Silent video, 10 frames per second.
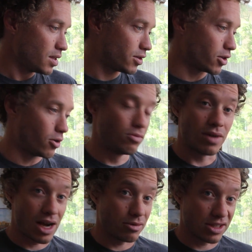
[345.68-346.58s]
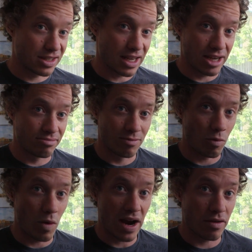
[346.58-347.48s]
So I would just say
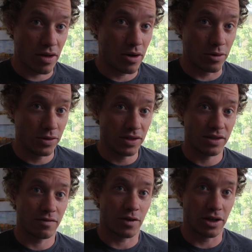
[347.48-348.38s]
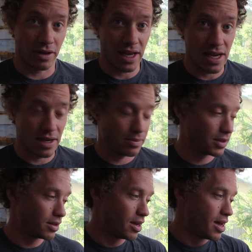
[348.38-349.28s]
wear those for your
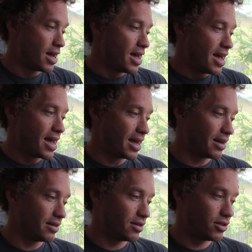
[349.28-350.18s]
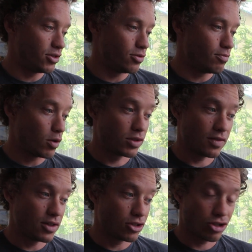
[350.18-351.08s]
games and do most
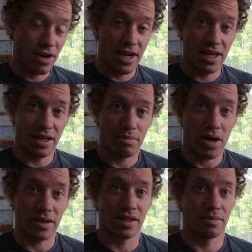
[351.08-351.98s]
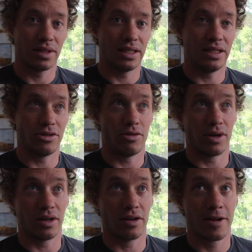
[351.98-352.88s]
of your training and possibly
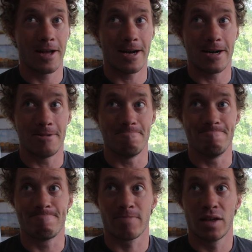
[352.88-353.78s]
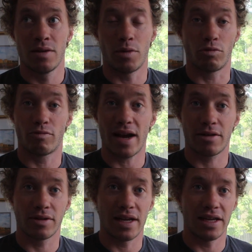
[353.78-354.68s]
your more
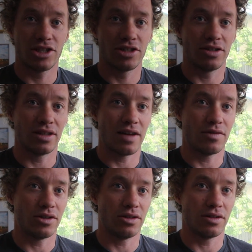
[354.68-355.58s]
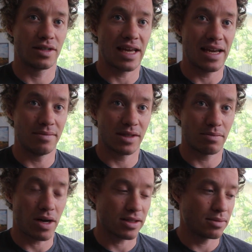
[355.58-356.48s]
recreational level games
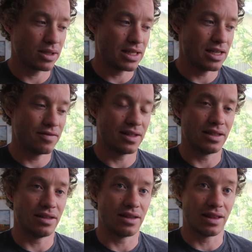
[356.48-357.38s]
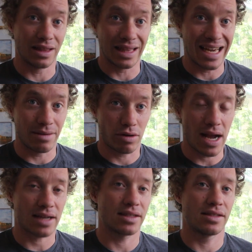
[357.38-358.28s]
and possibly even light
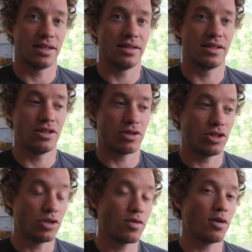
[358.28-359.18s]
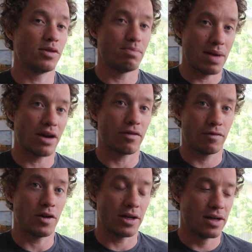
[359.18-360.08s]
practices. You could do those
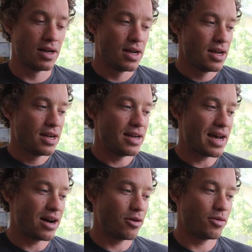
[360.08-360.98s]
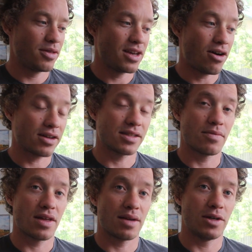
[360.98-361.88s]
barefoot. Now, the
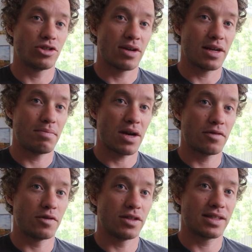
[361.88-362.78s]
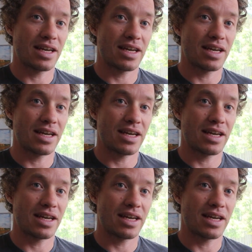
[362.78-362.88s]
awesome thing about training barefoot is